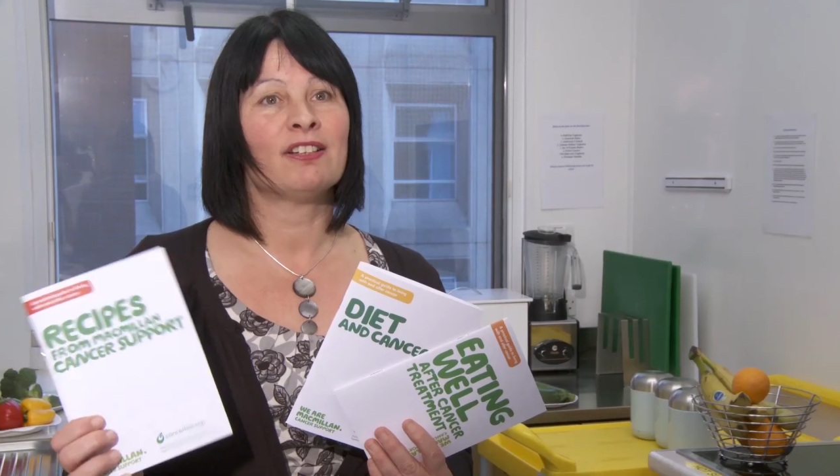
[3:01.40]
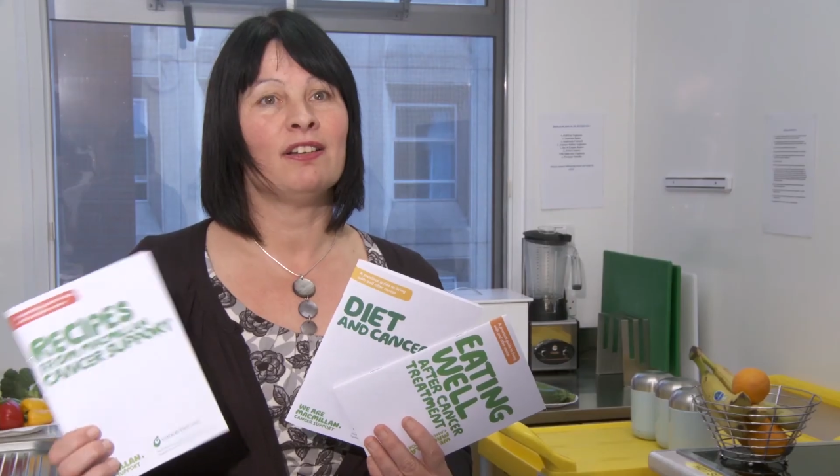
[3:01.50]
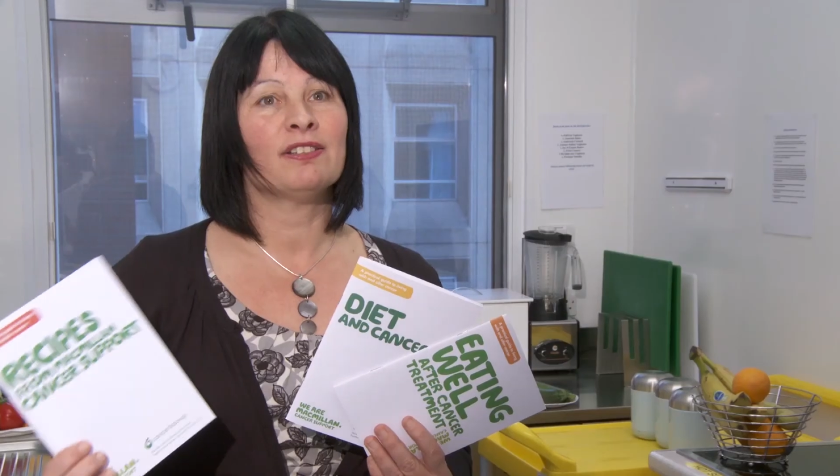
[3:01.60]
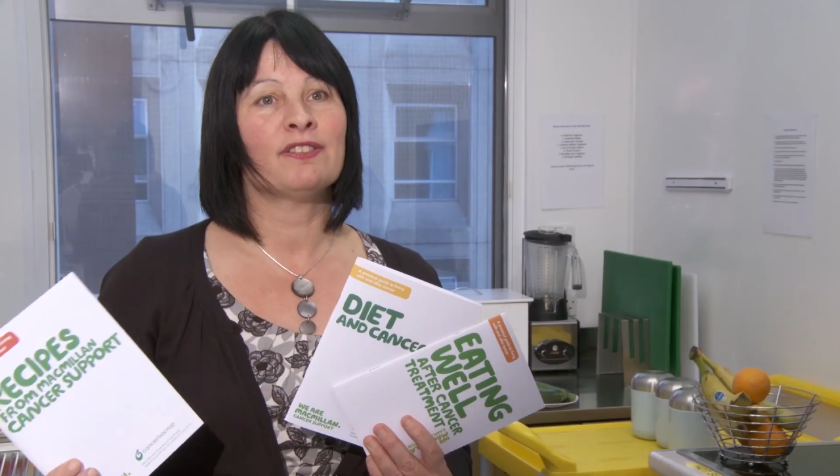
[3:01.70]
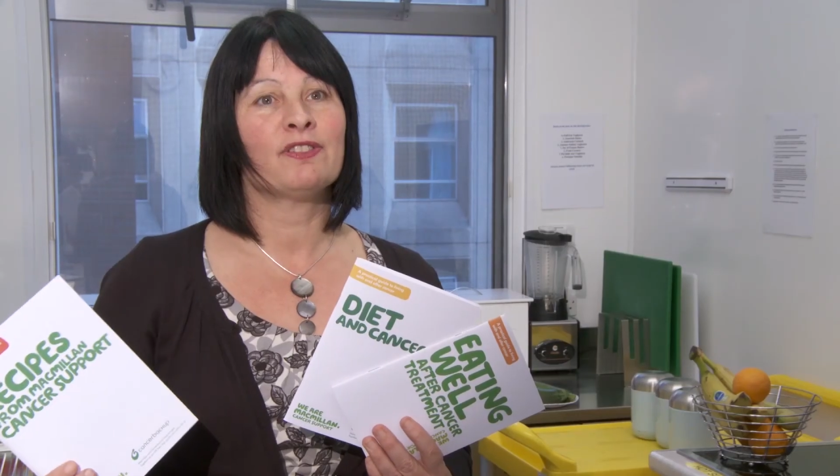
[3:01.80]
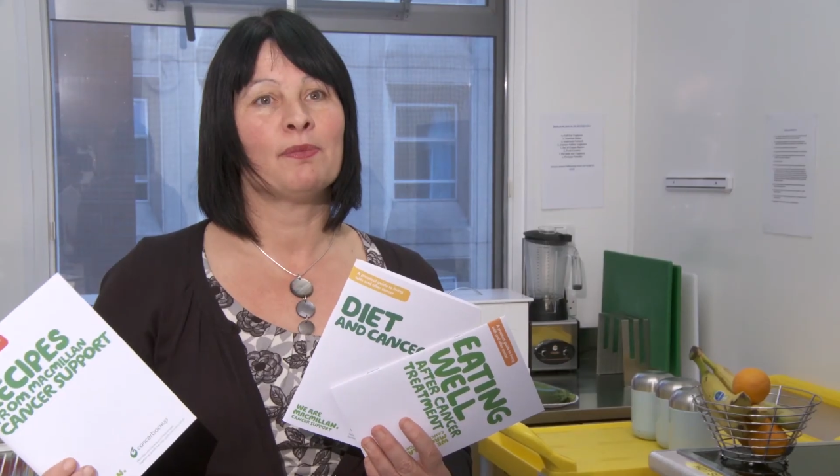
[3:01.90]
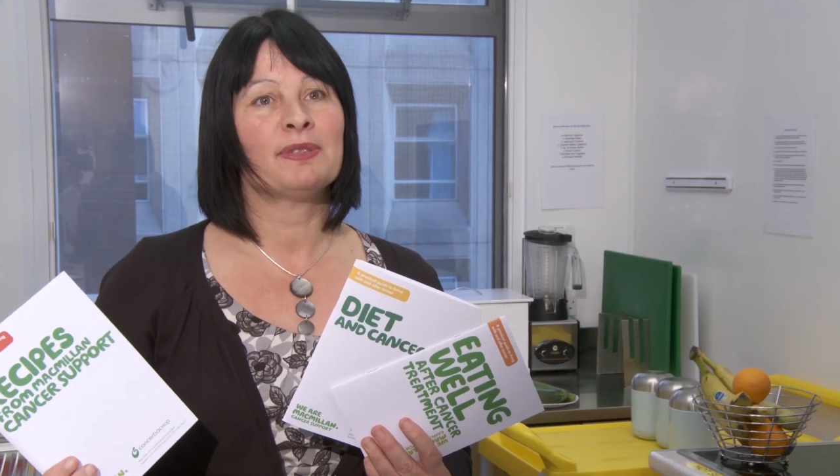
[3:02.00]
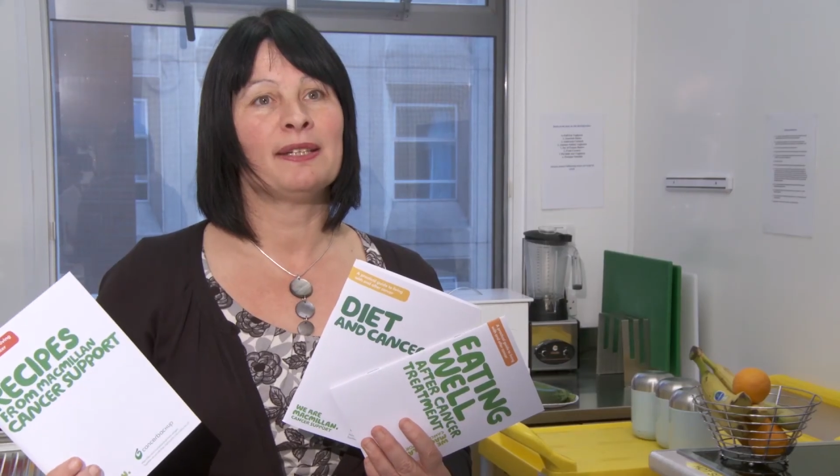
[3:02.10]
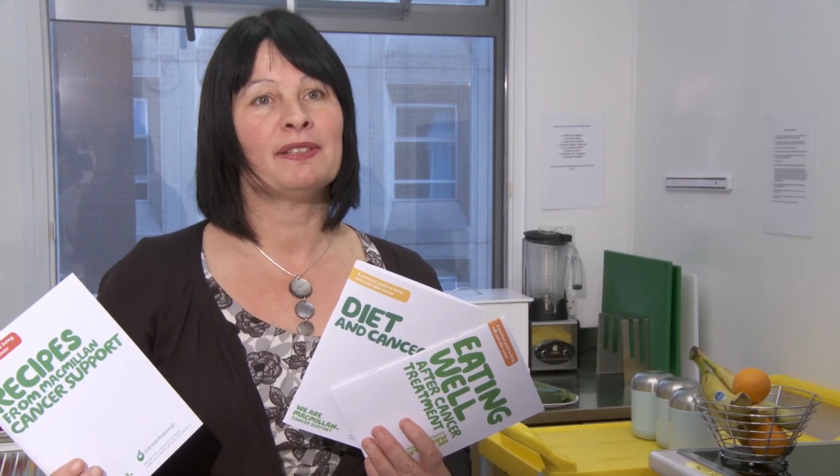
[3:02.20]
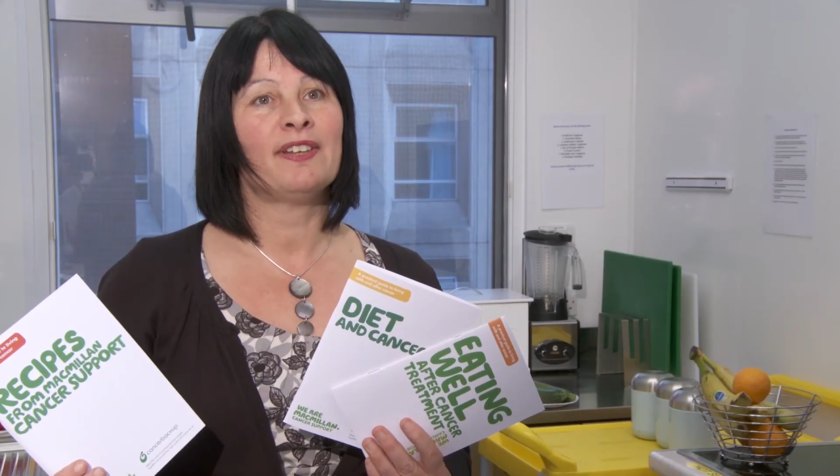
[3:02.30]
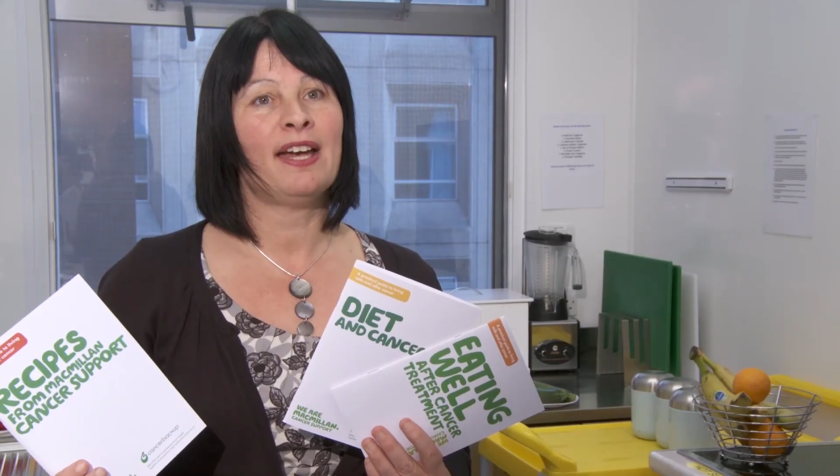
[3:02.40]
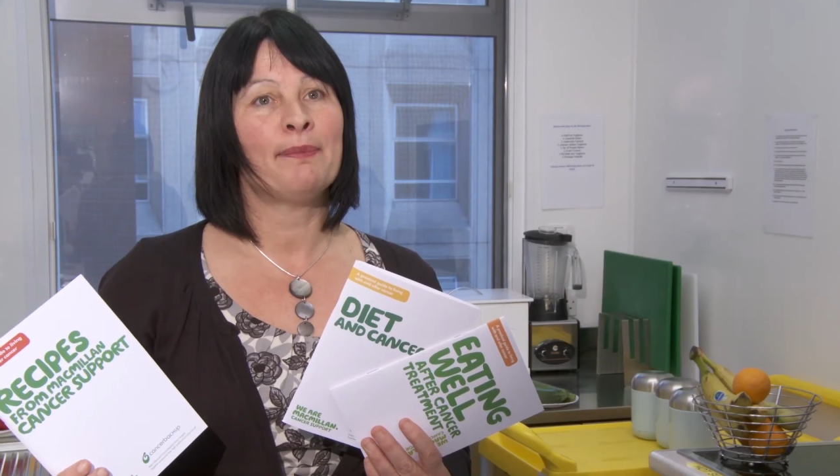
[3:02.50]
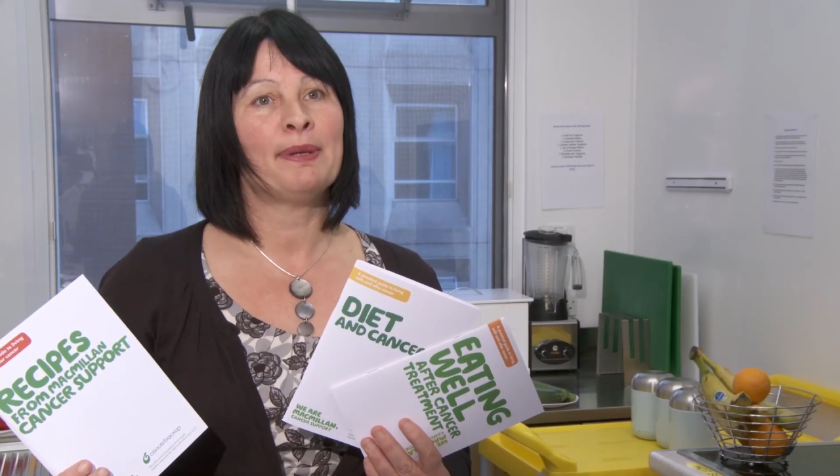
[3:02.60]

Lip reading: got lots of top tips for how